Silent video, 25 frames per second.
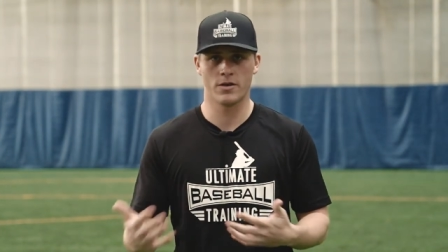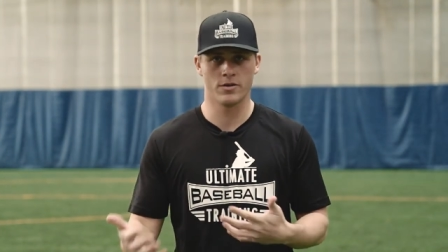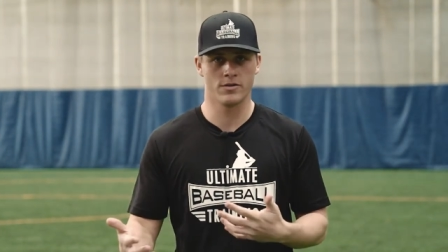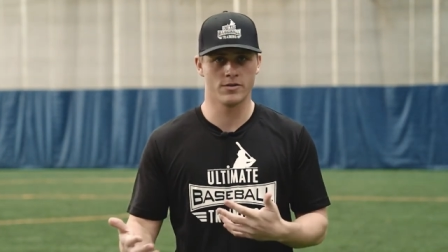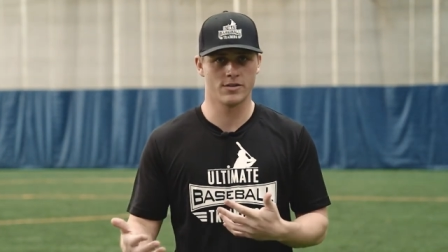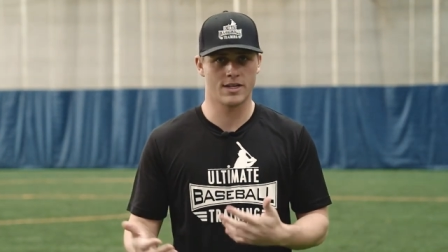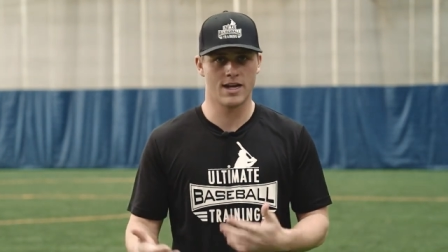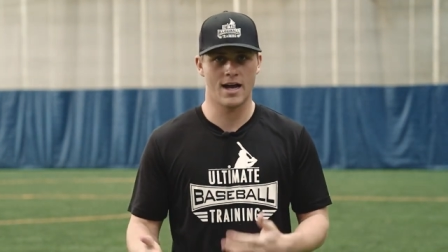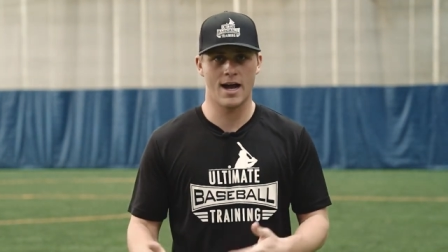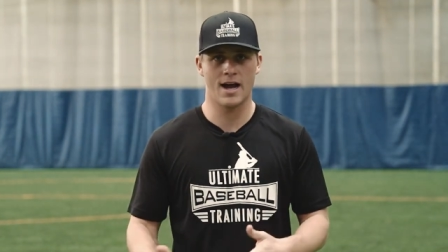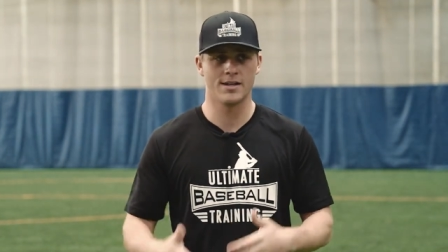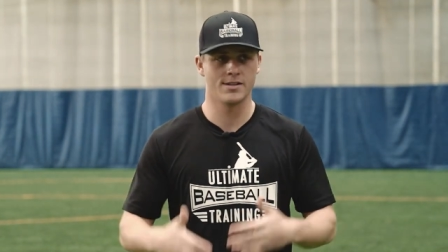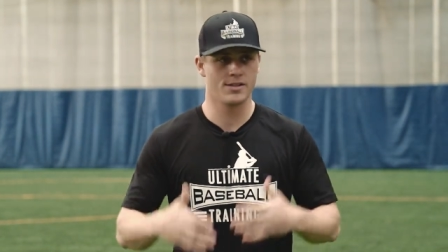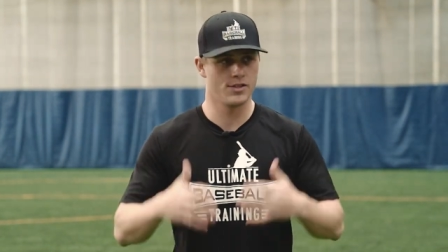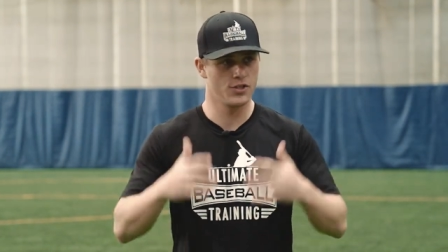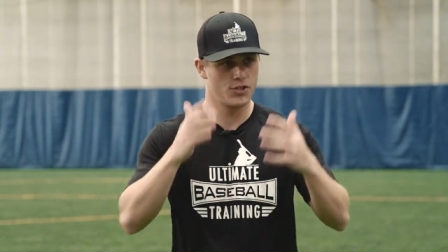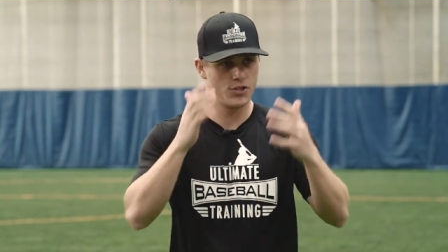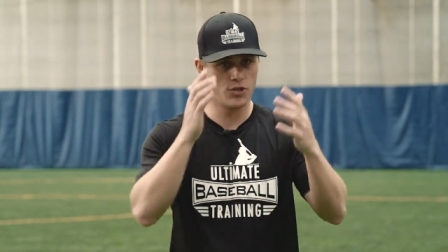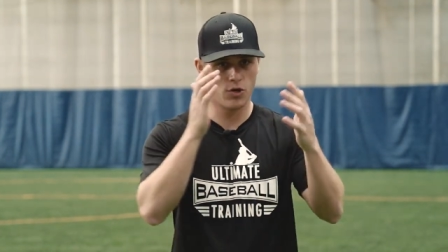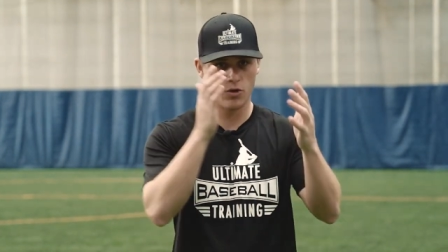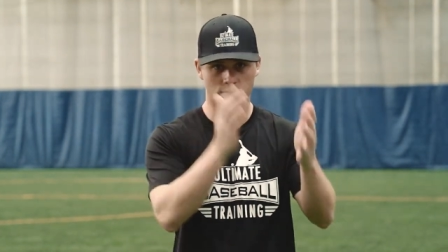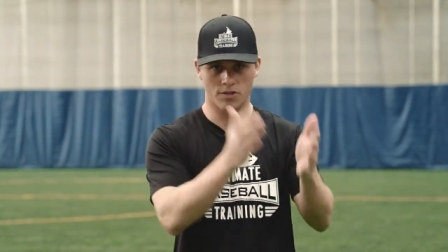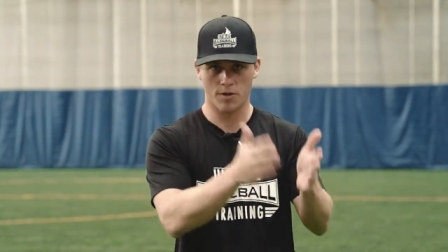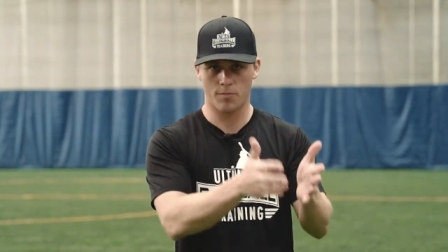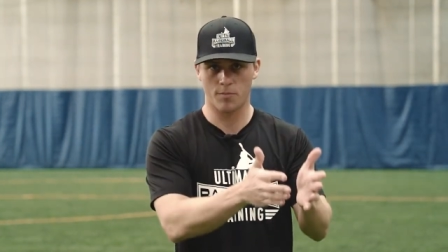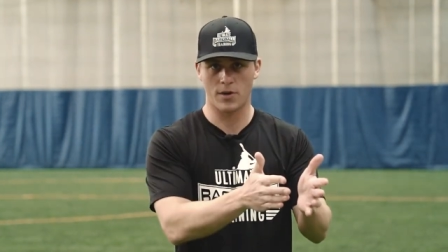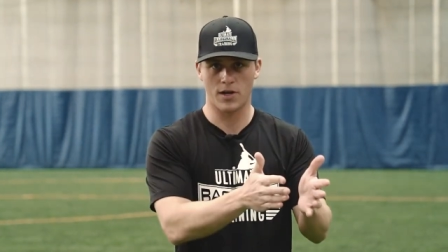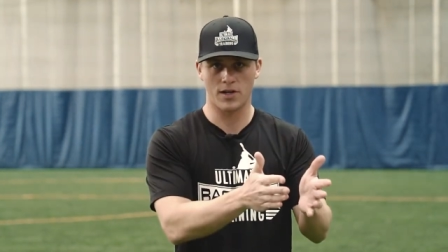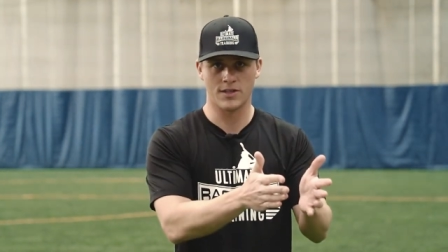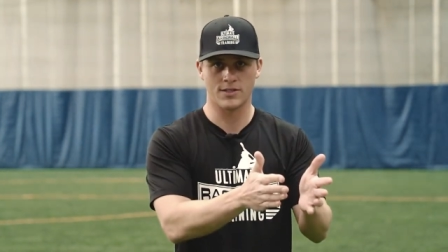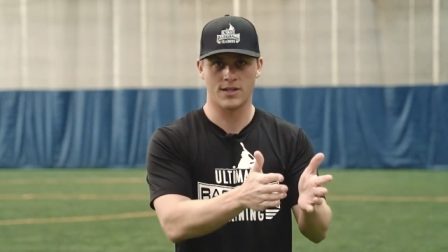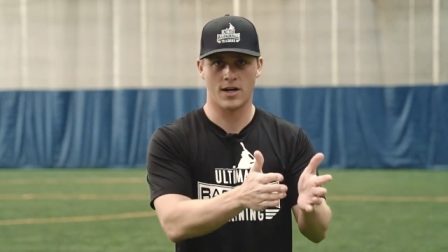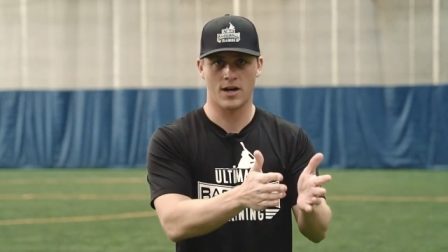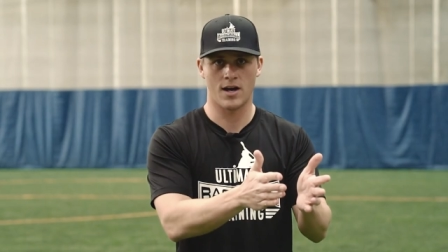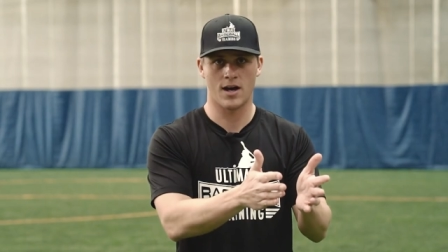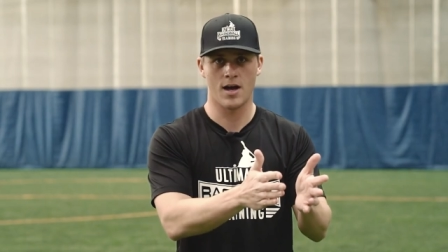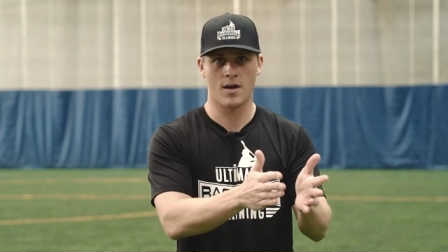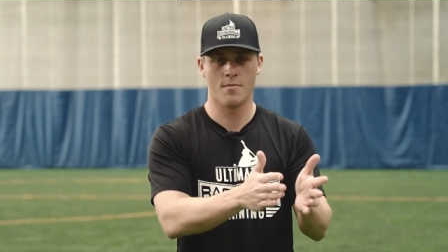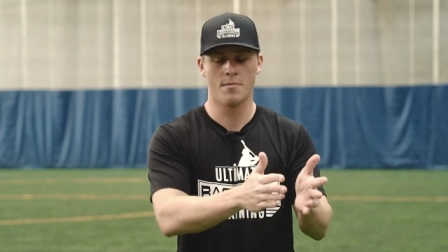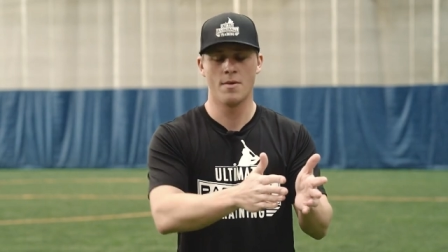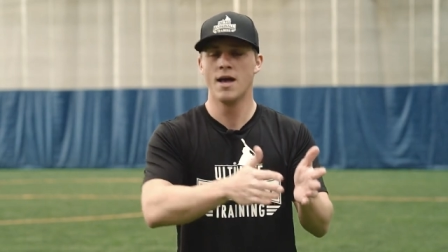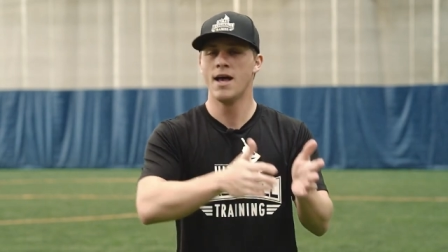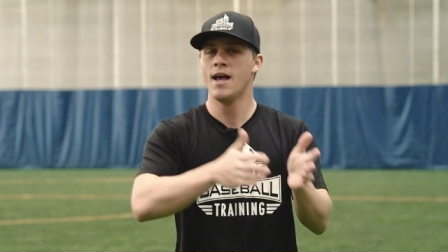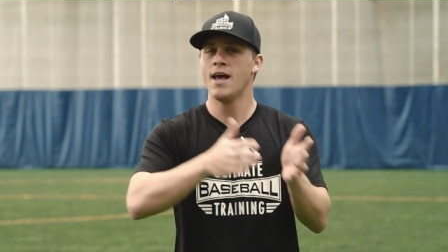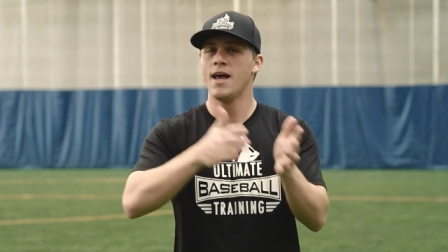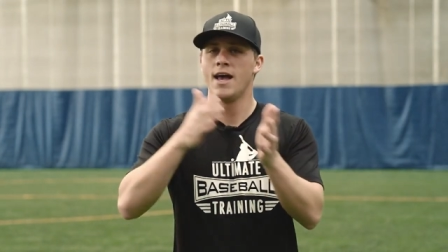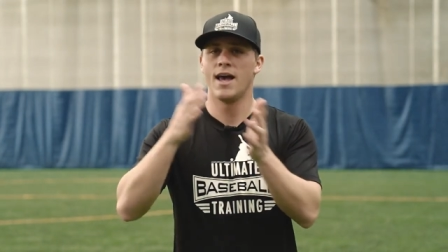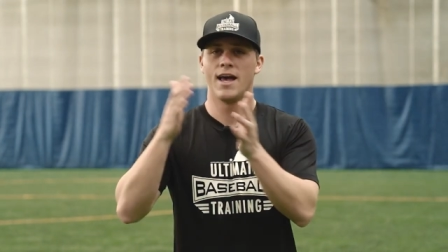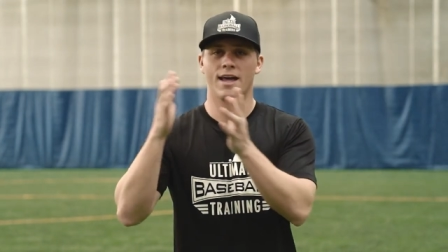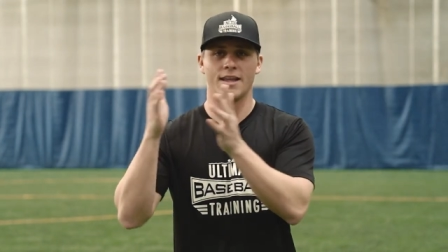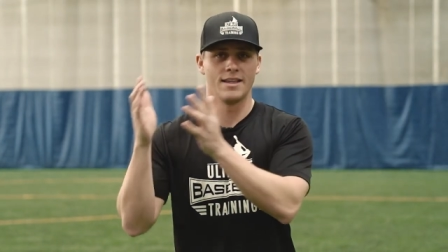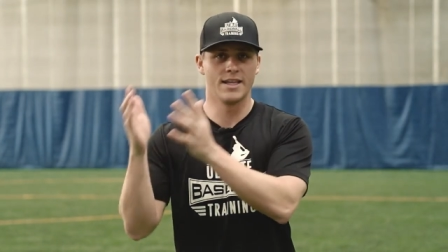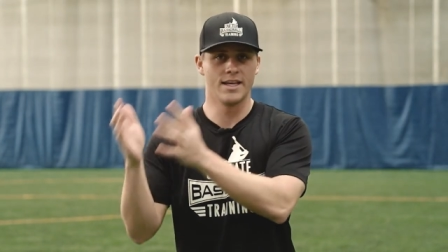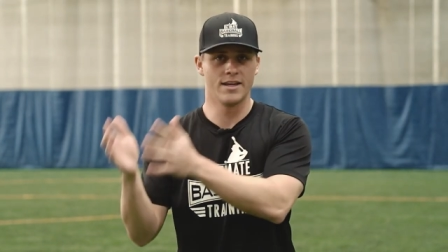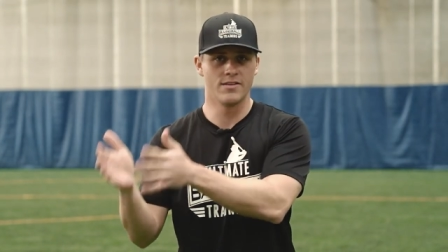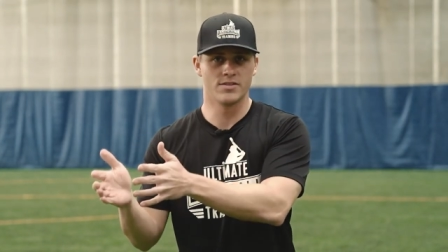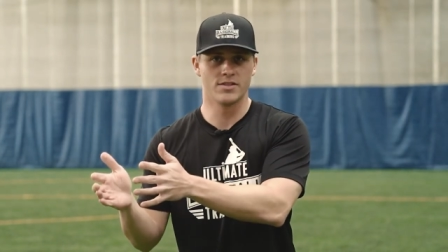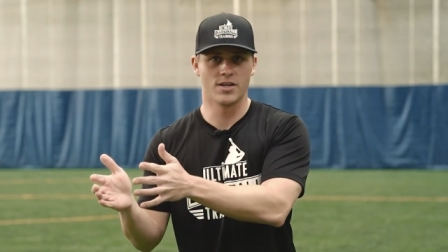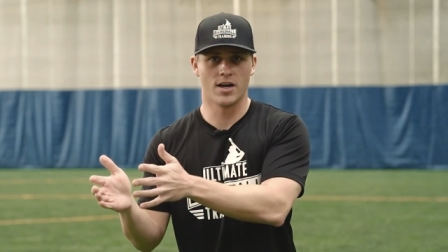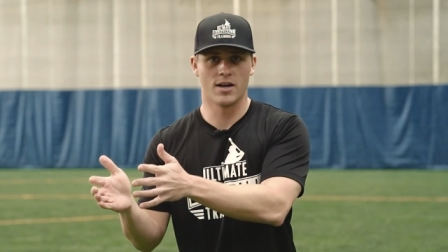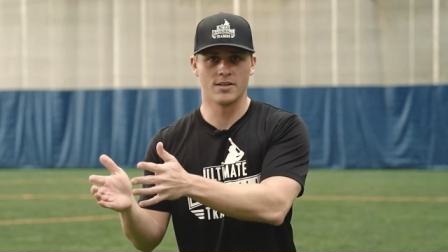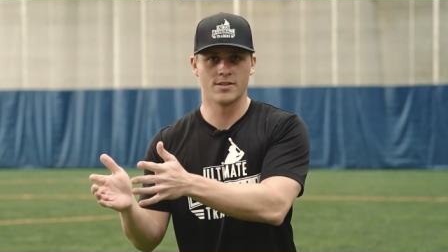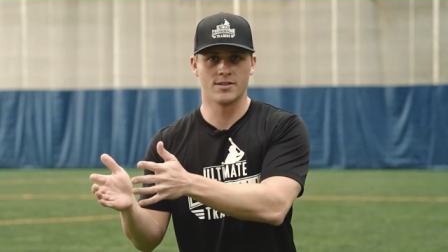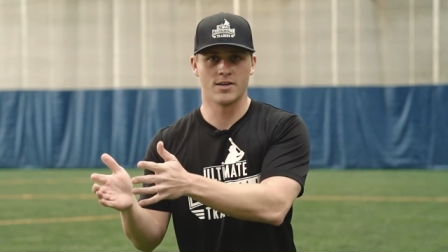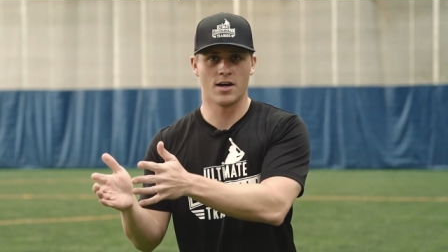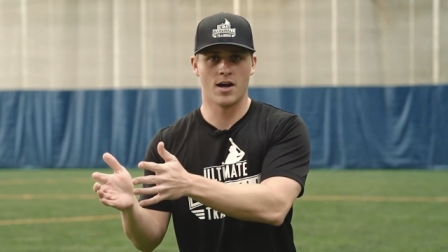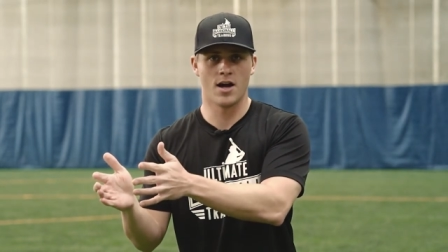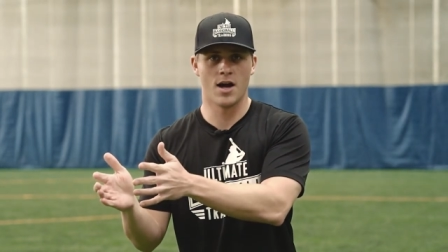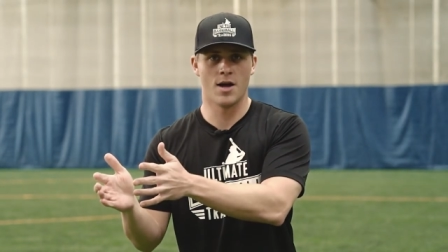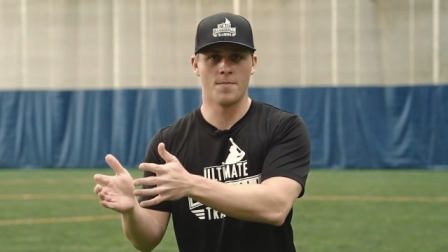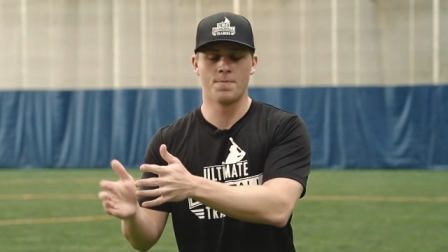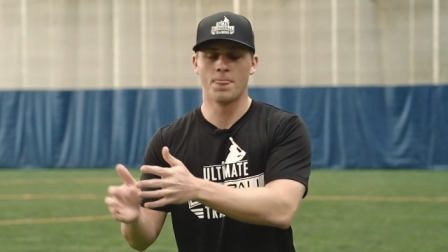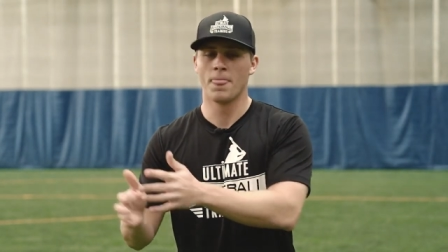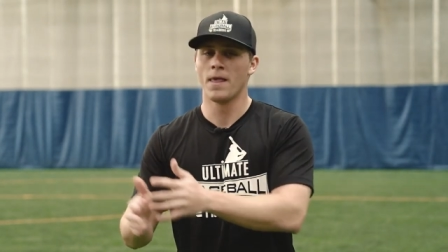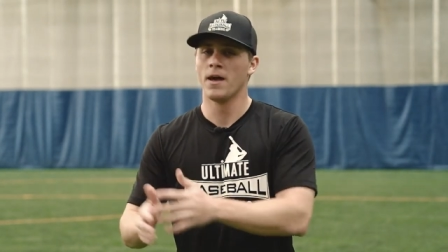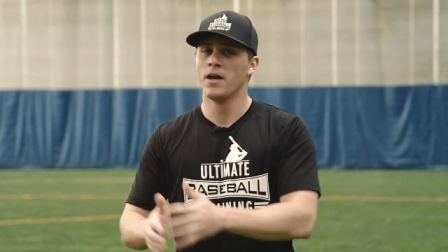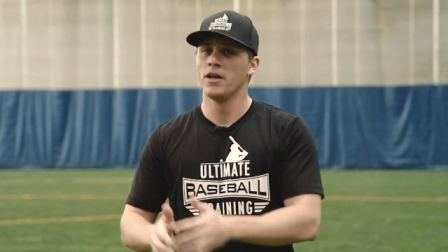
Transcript: of those guys that shows up on time and leaves on time.